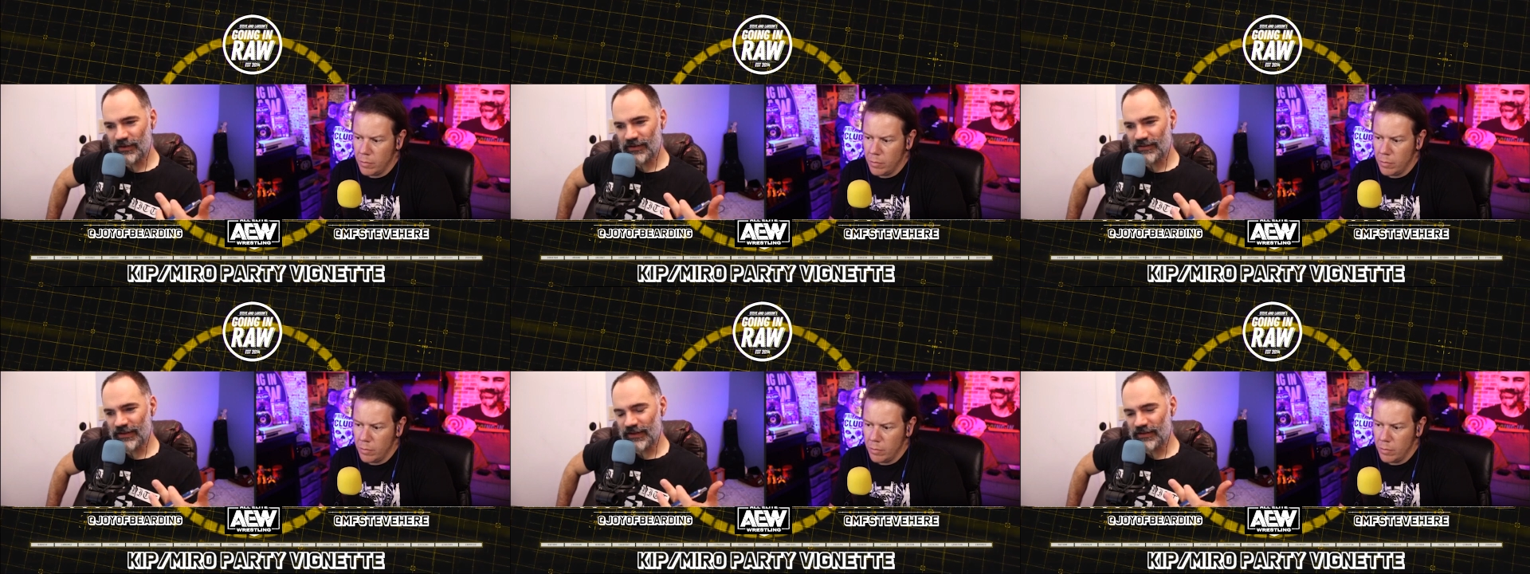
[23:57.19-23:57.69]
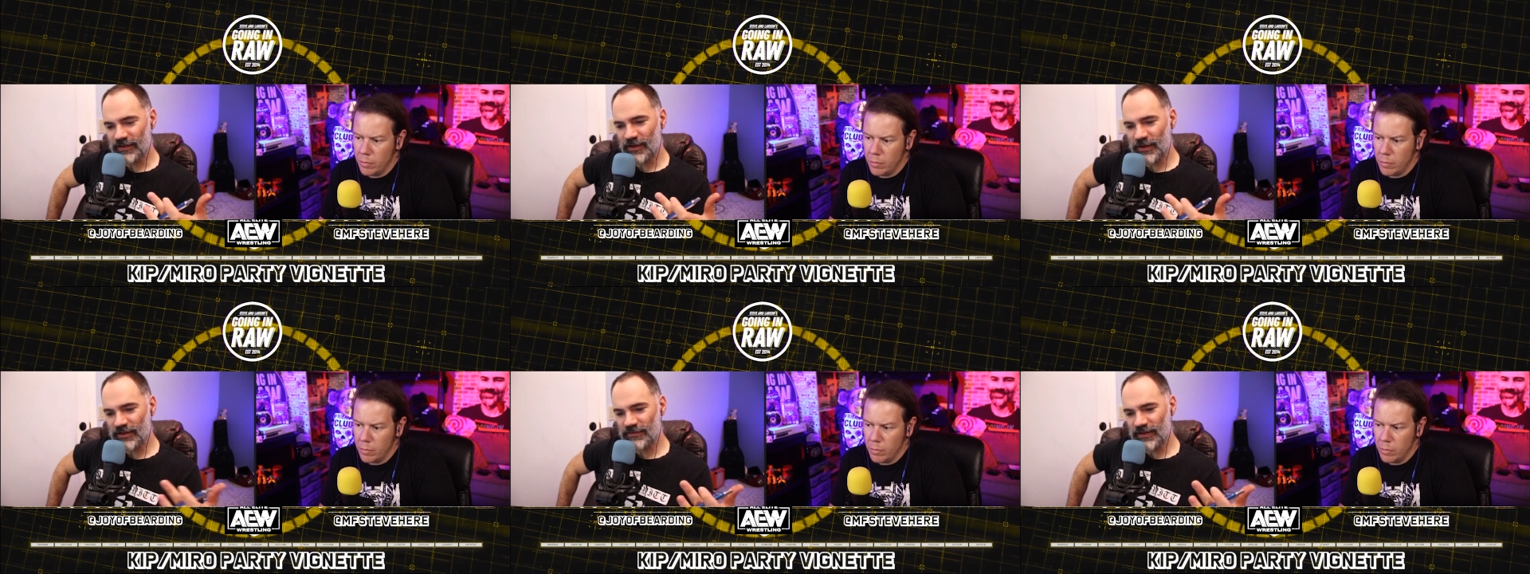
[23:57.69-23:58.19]
Speaker 1: it's like a
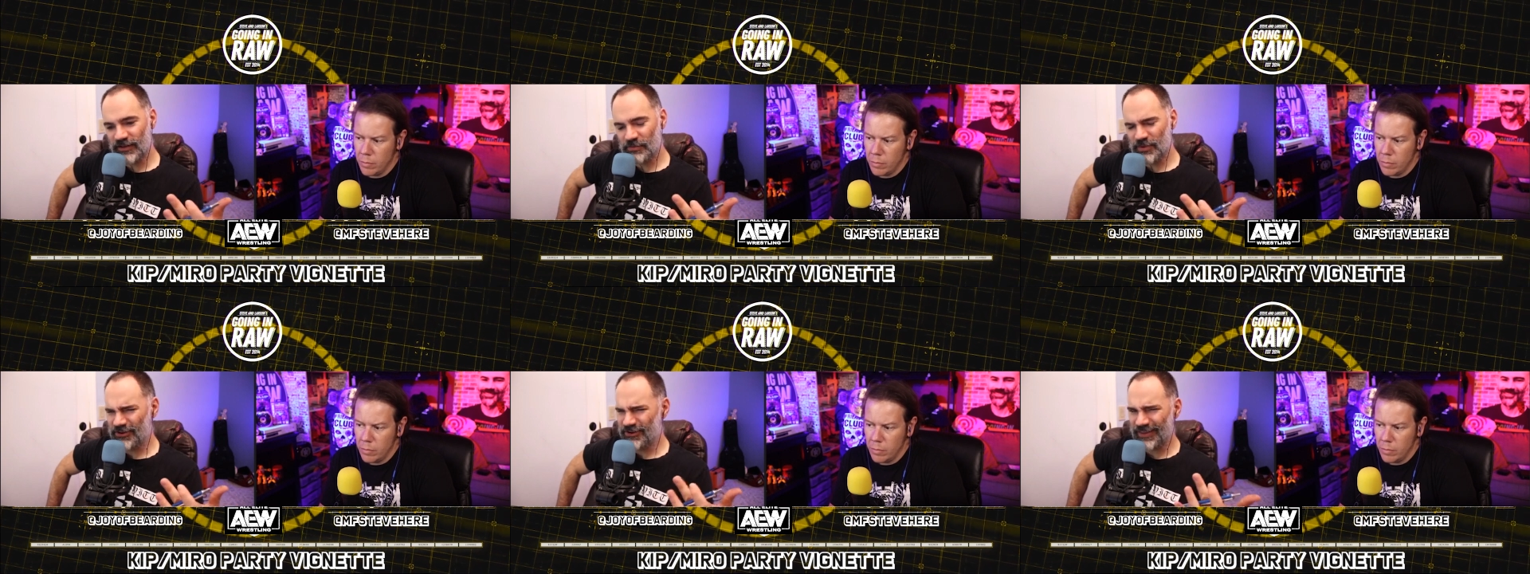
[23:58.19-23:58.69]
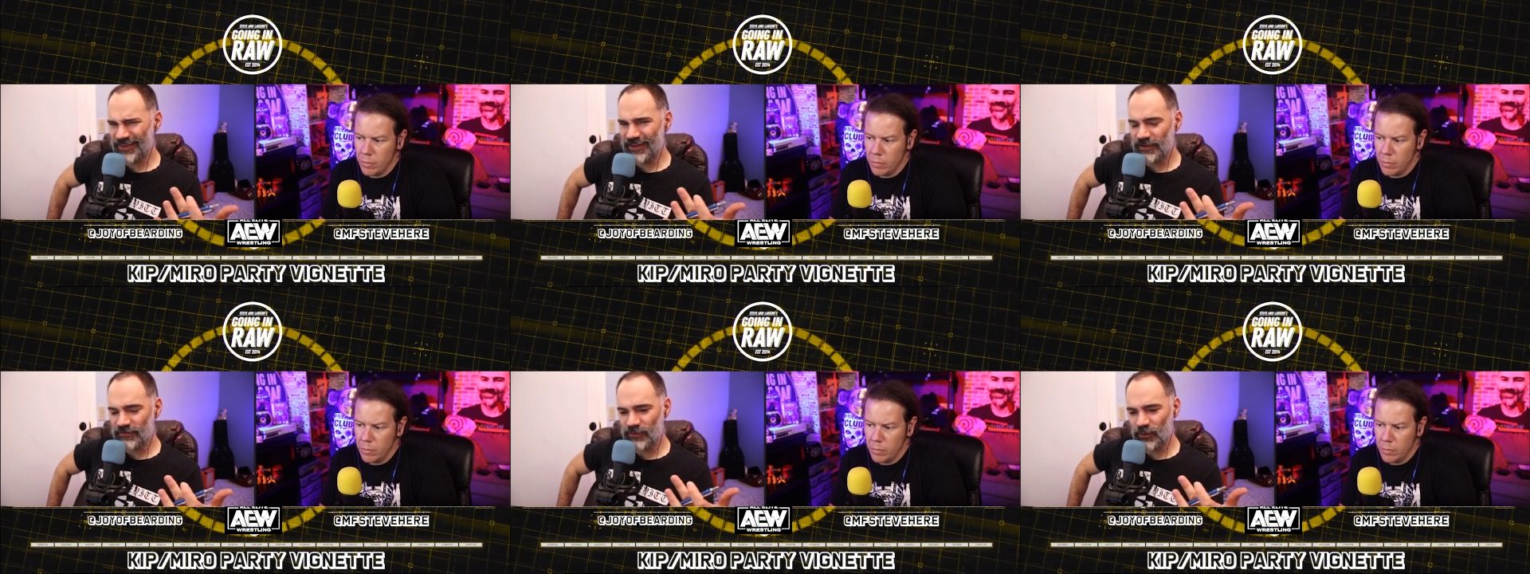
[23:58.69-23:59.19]
coming of age period, I
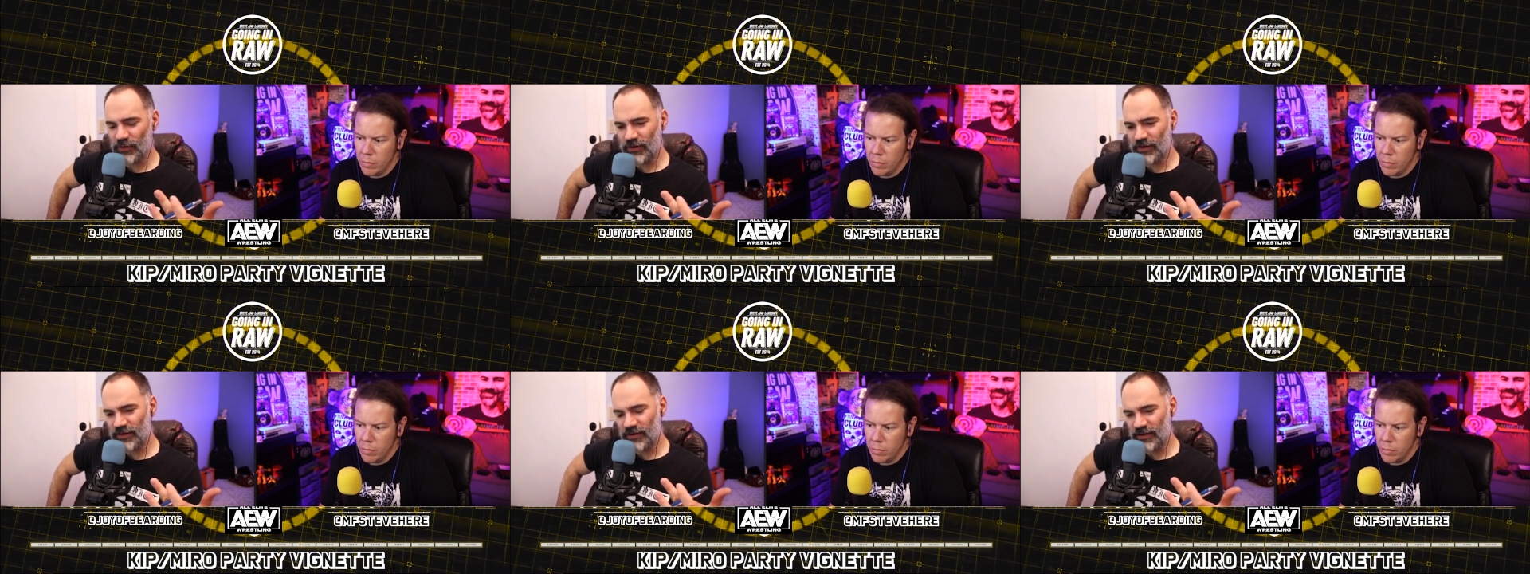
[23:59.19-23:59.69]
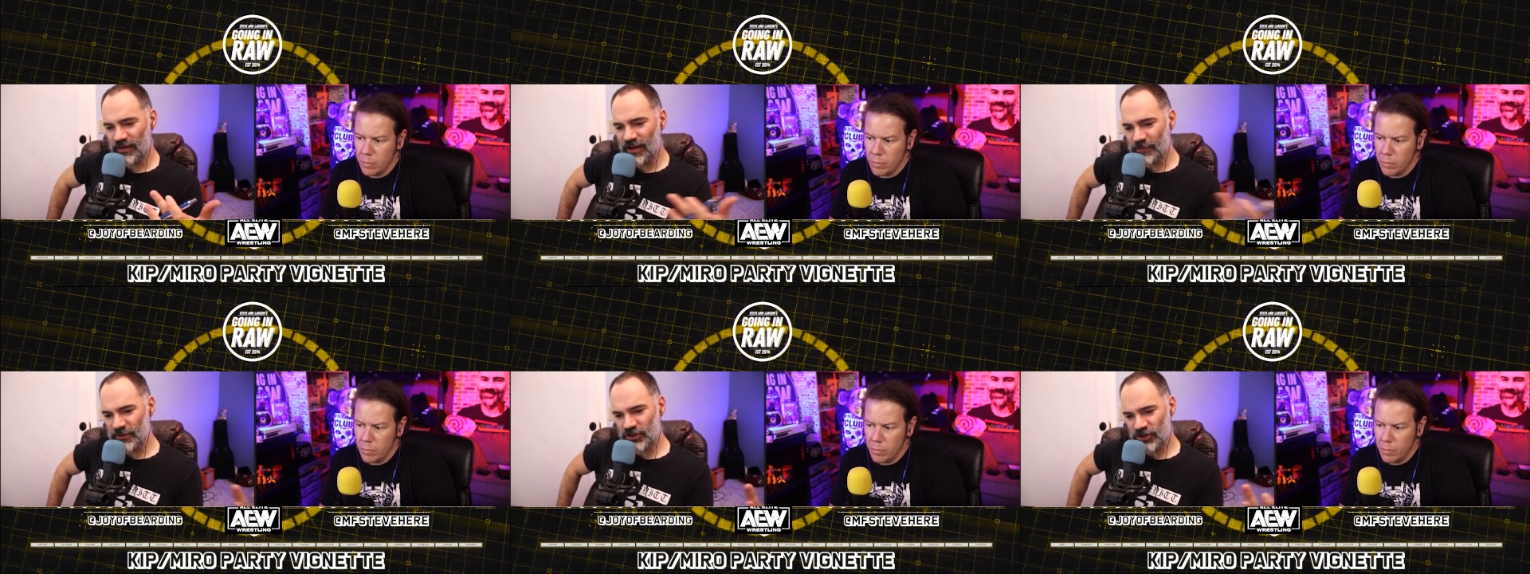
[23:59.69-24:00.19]
think, for uh,
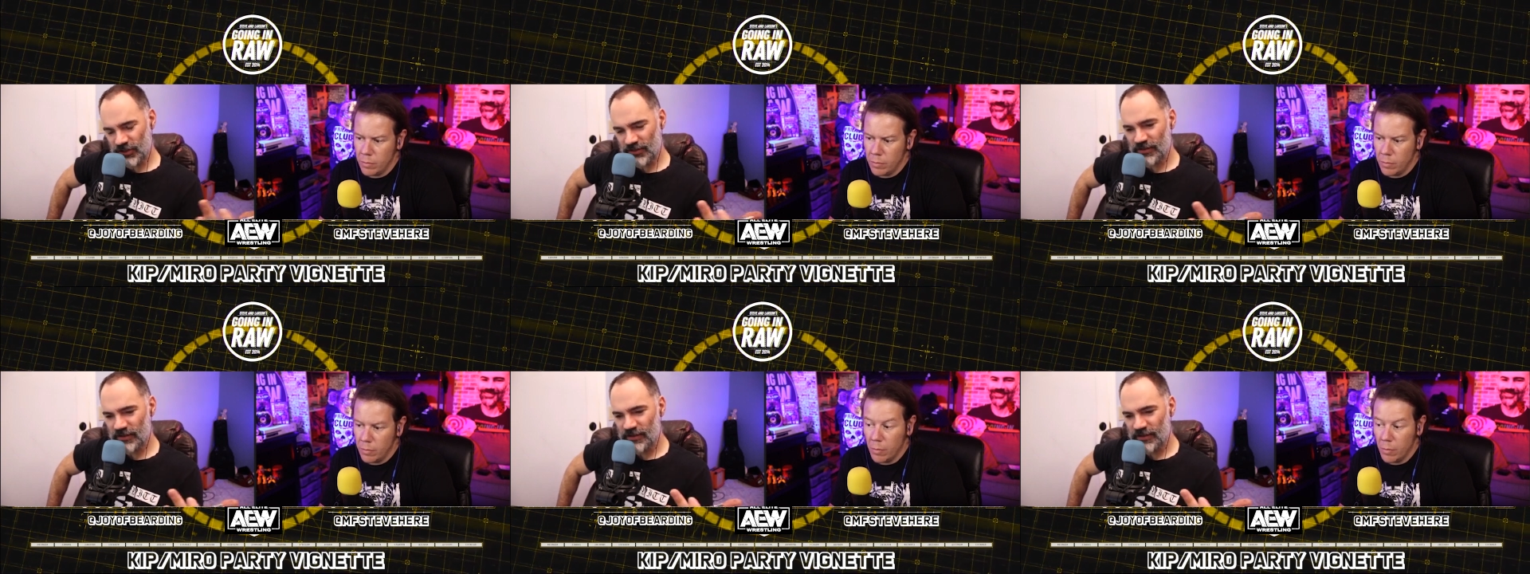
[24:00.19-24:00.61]
Amish